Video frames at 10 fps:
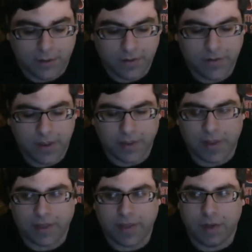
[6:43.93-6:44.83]

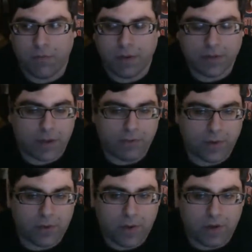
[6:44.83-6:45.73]
I think it worked out
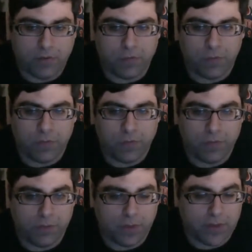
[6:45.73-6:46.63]
very well for
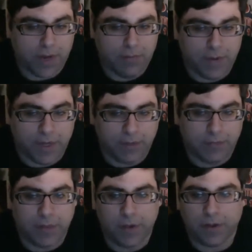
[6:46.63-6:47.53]
the time being,
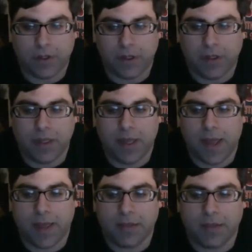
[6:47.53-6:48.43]
because he
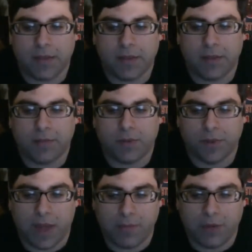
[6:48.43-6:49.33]
has this
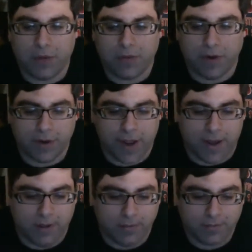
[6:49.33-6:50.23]
perception right
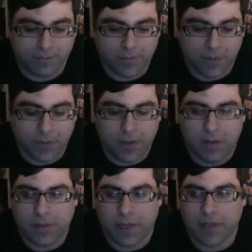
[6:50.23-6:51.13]
now
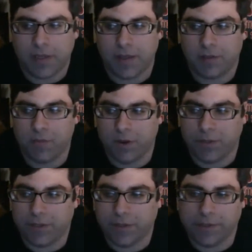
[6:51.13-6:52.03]
that he is
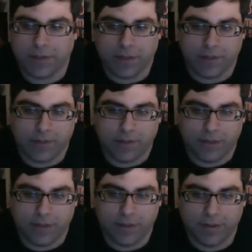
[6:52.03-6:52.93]
willing to
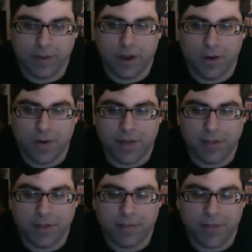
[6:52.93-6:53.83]
go and
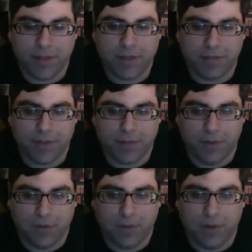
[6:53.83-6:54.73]
speak to
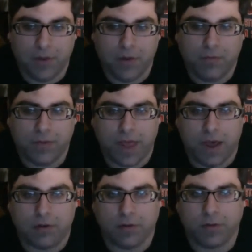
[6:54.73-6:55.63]
people
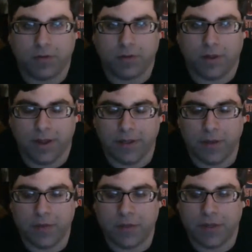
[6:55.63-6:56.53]
without
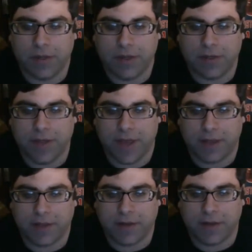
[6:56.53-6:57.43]
using it as an
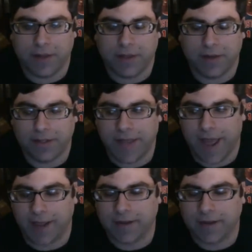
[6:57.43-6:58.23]
attack.